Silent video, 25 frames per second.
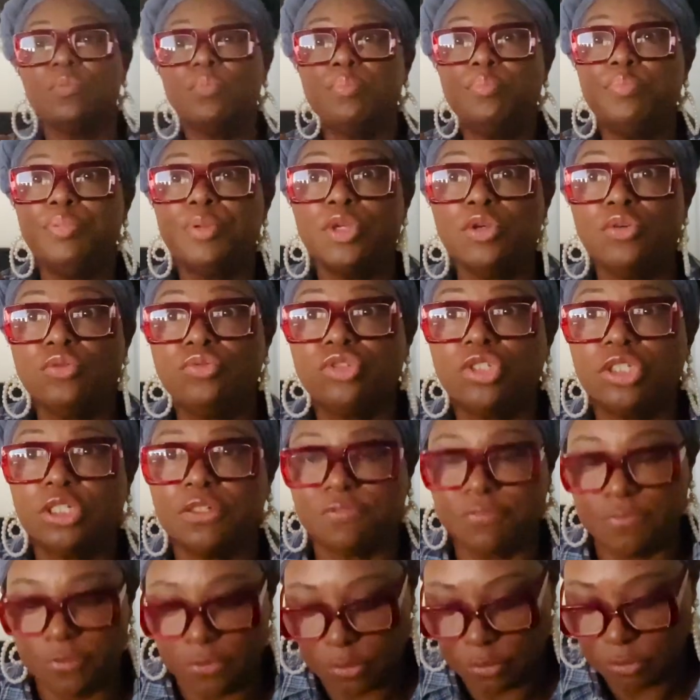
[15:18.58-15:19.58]

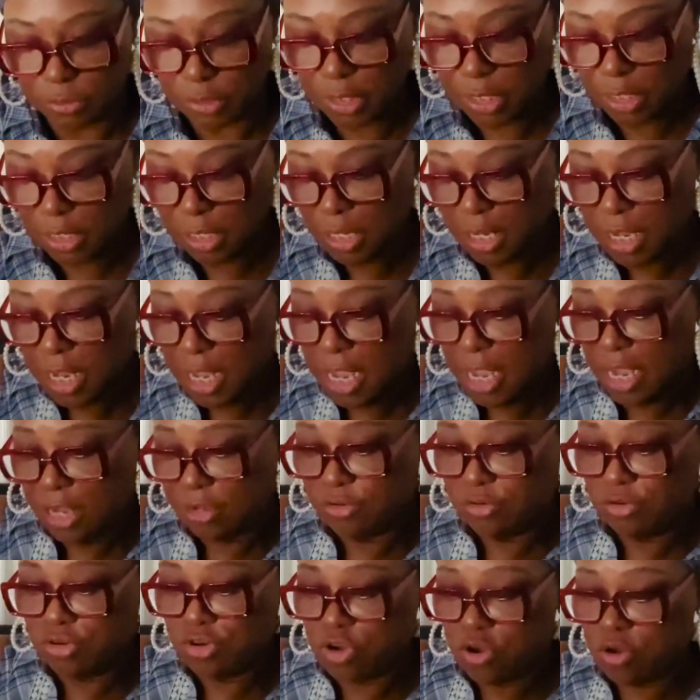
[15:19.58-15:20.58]
Beautiful. And
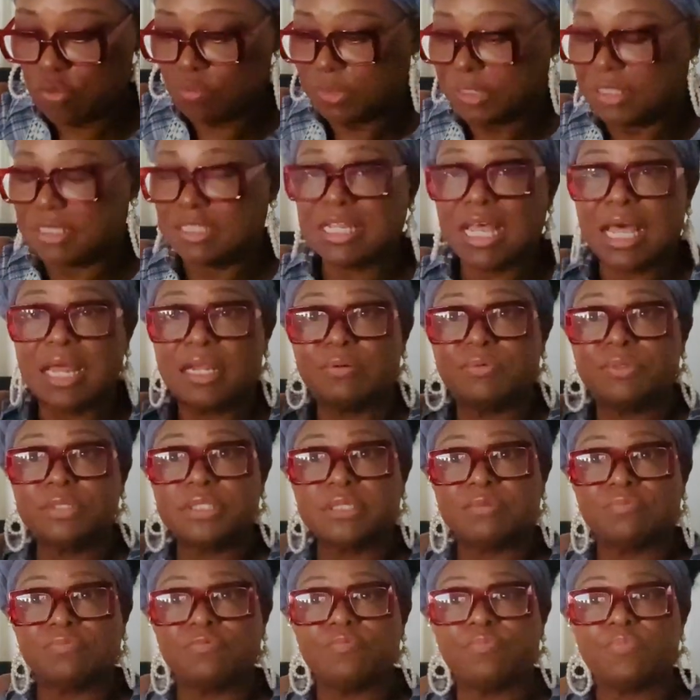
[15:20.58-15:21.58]
you know I'm going to style it with
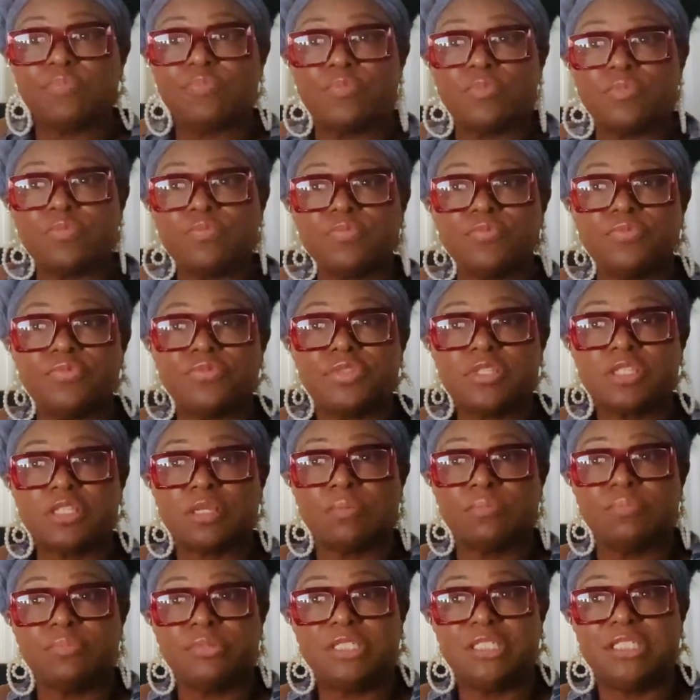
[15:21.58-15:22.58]
some,
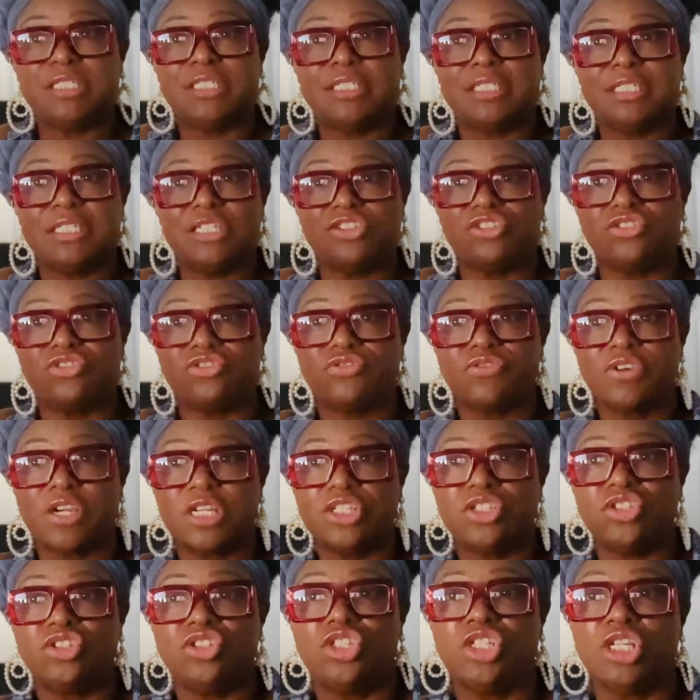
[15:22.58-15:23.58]
some
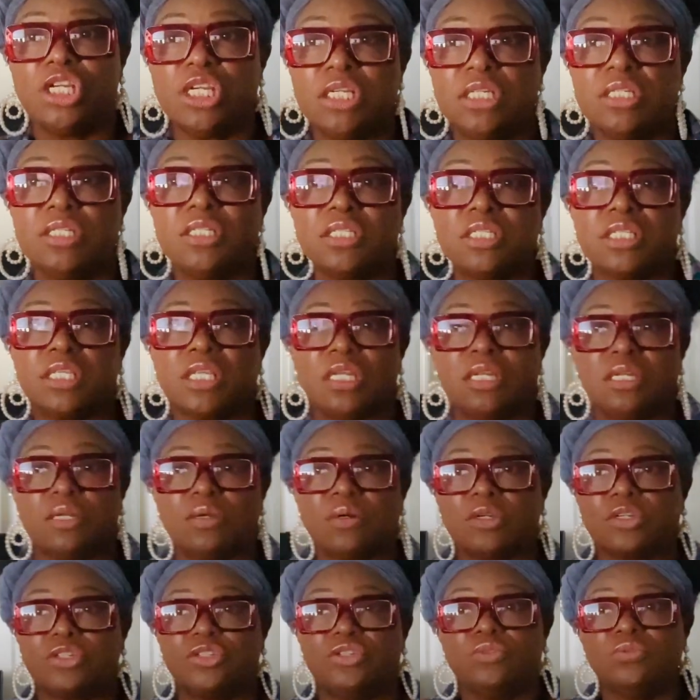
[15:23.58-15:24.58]
distressed jeans and
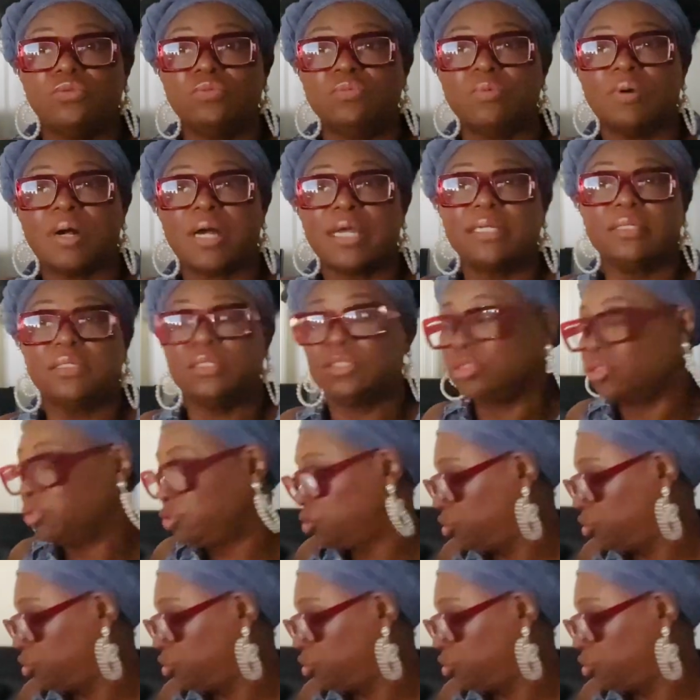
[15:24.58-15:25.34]
a cute white little